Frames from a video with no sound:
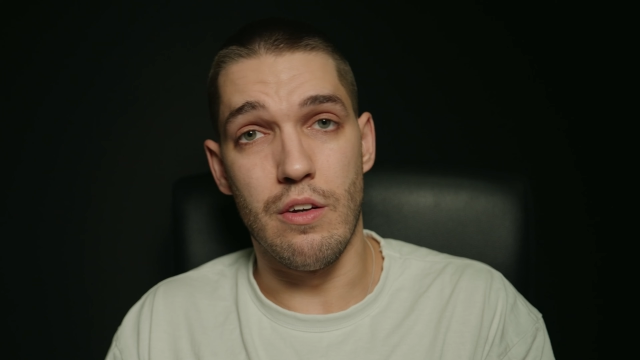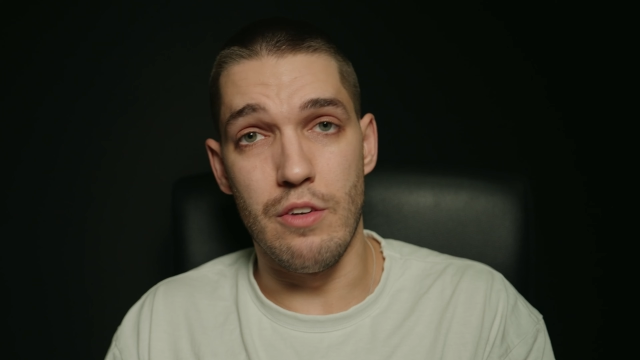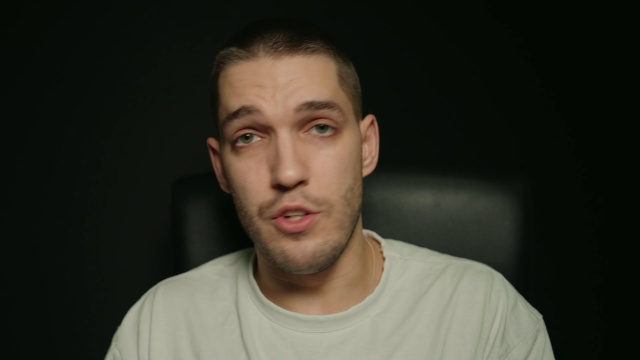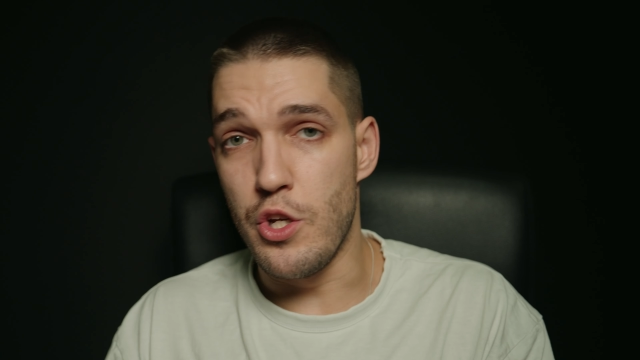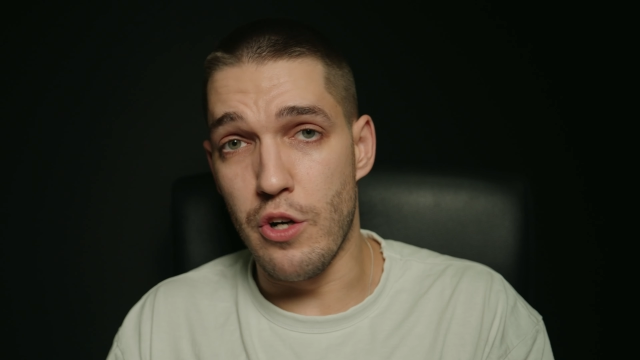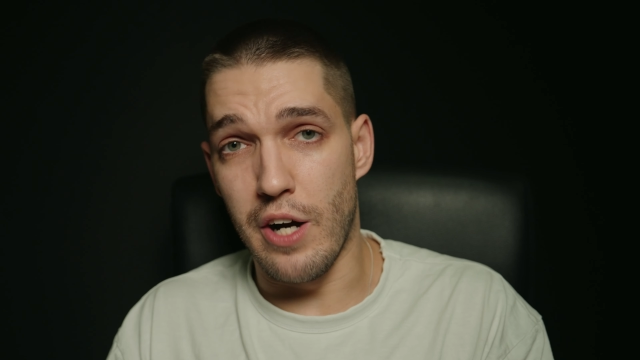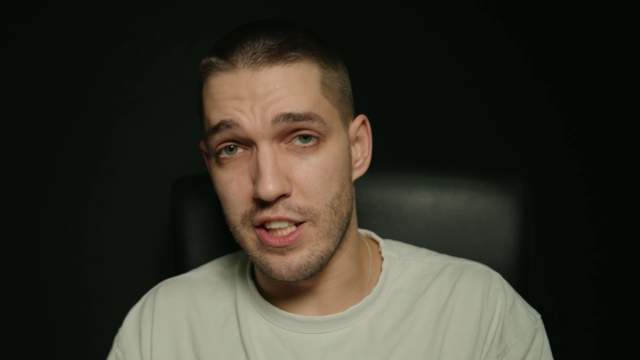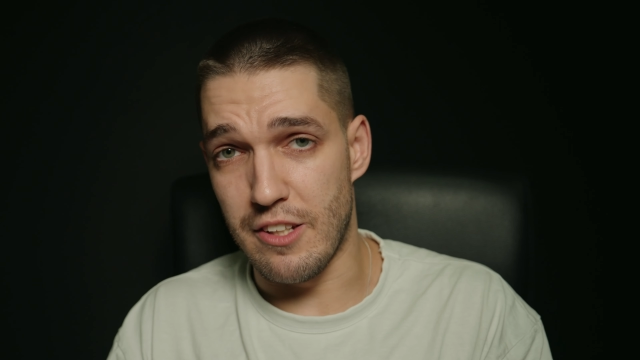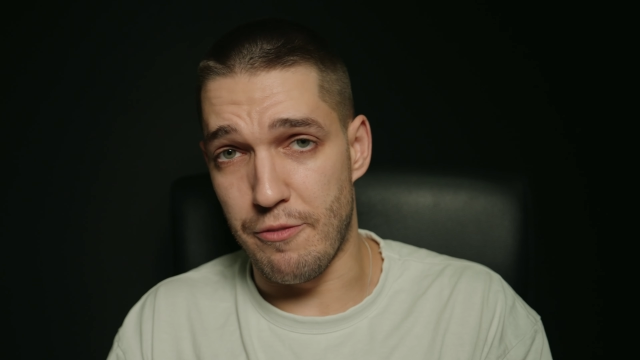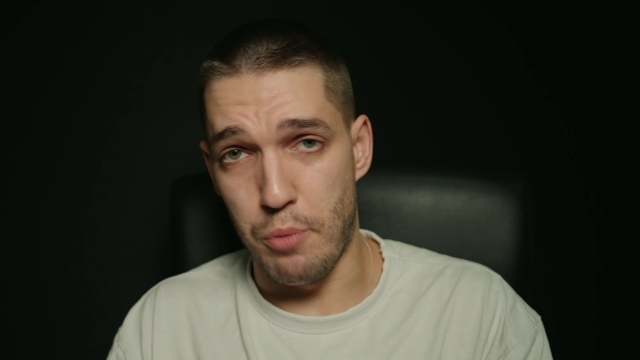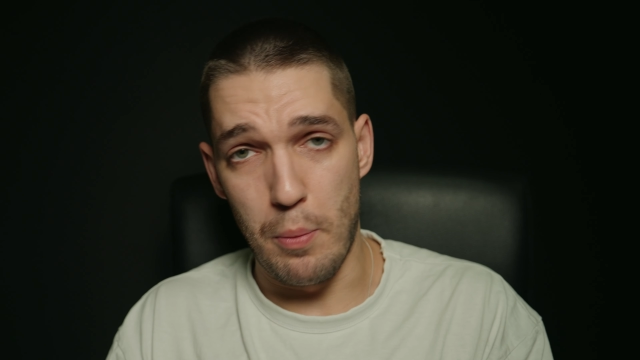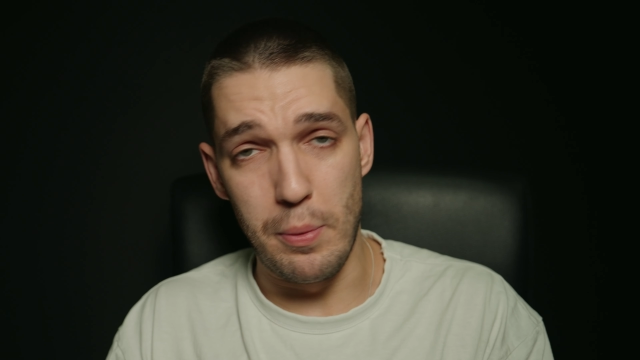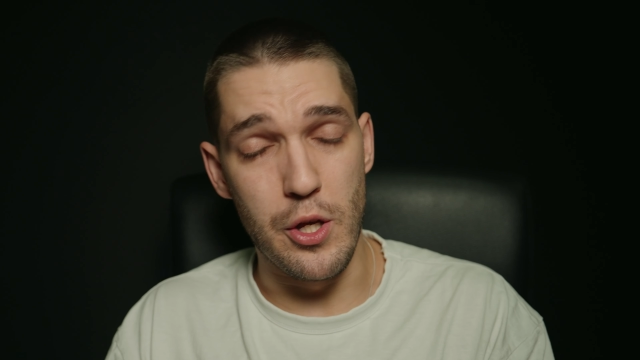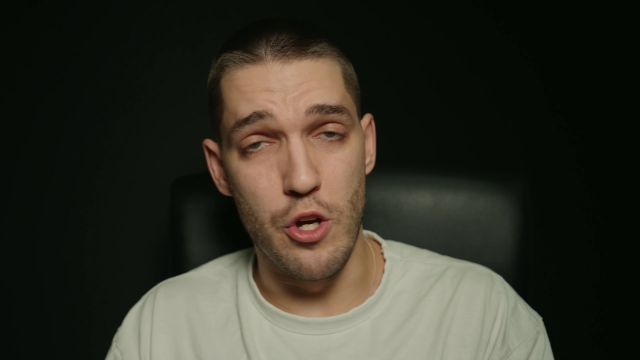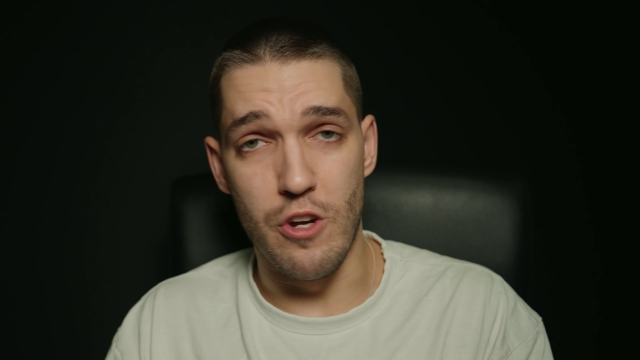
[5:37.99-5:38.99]
You guys have
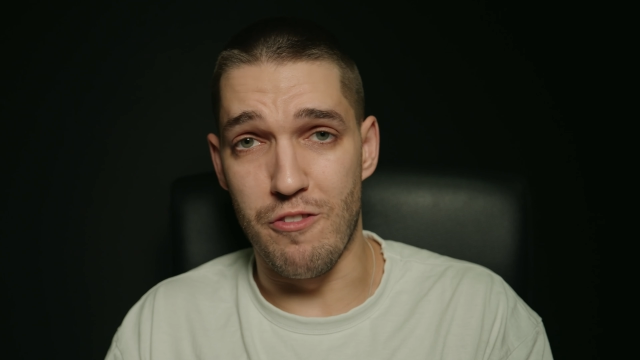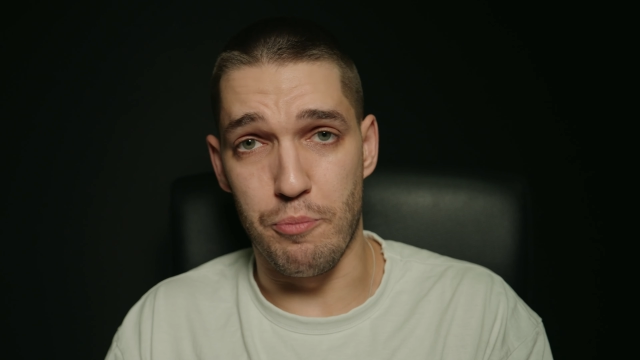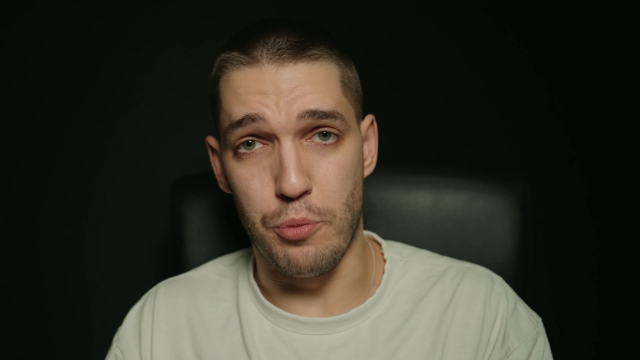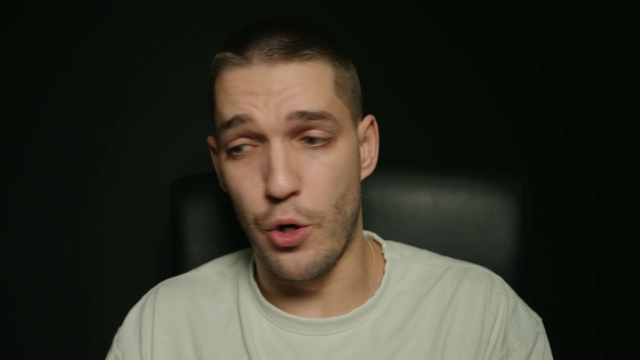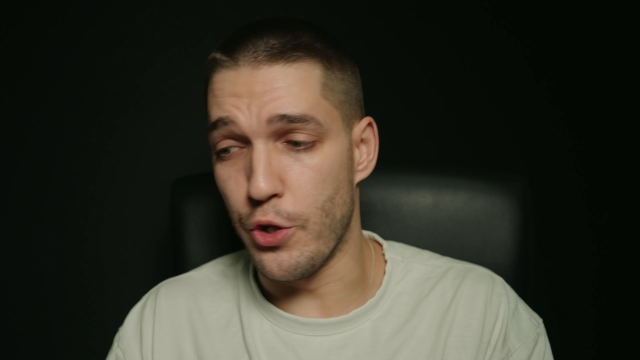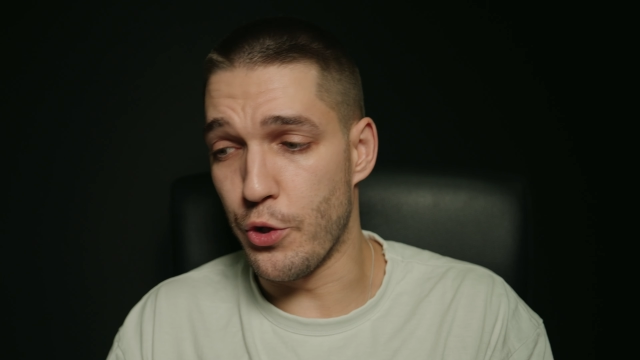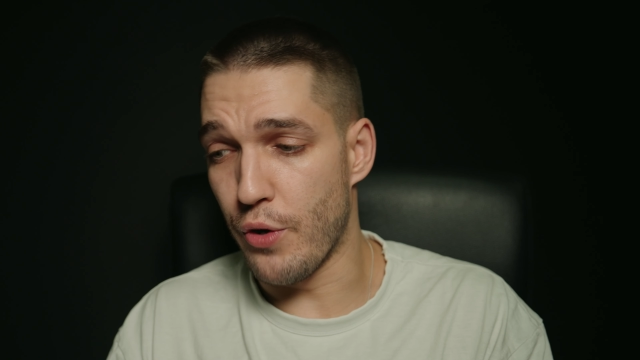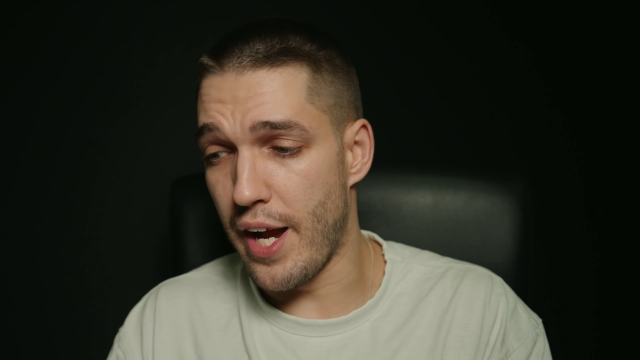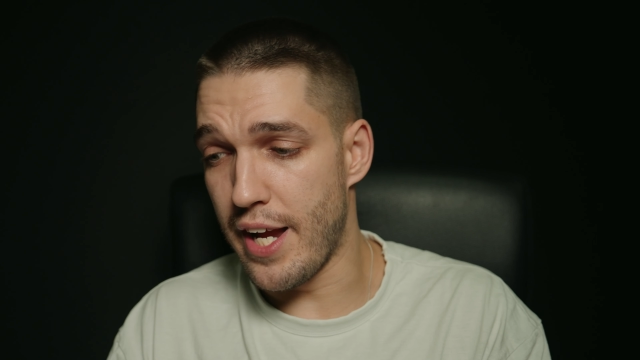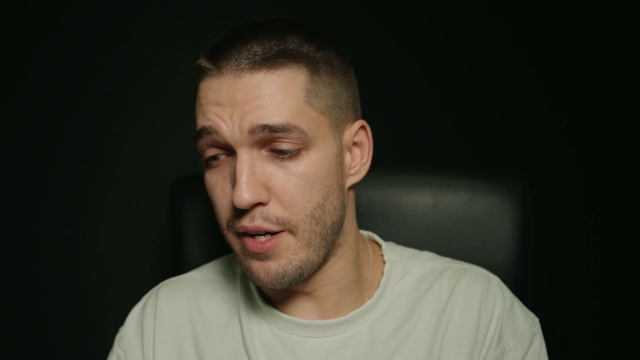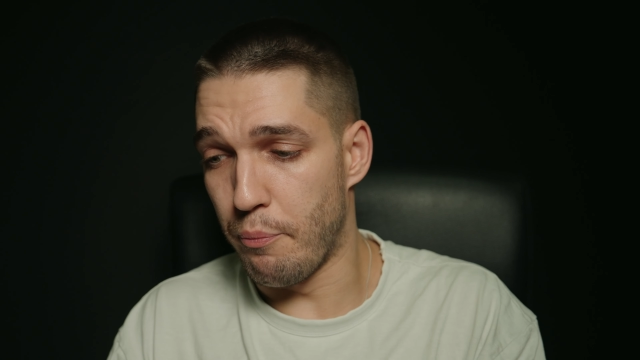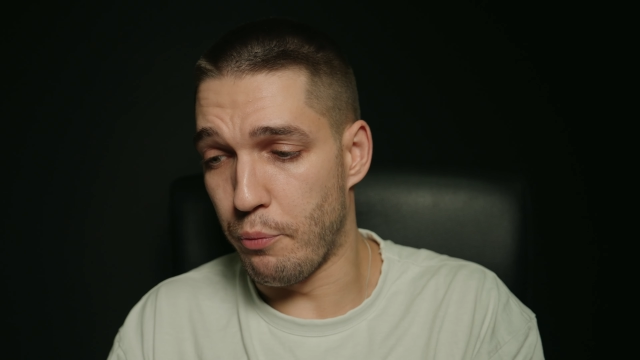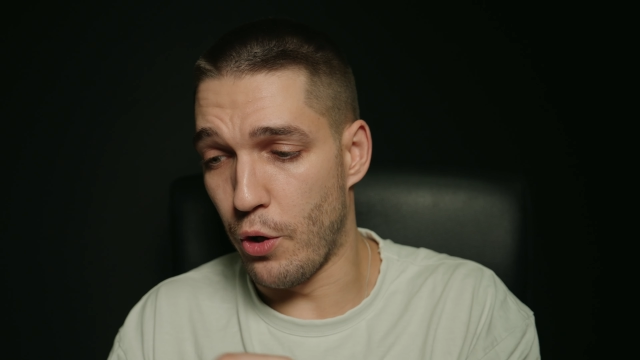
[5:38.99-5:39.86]
probably heard of Prograde.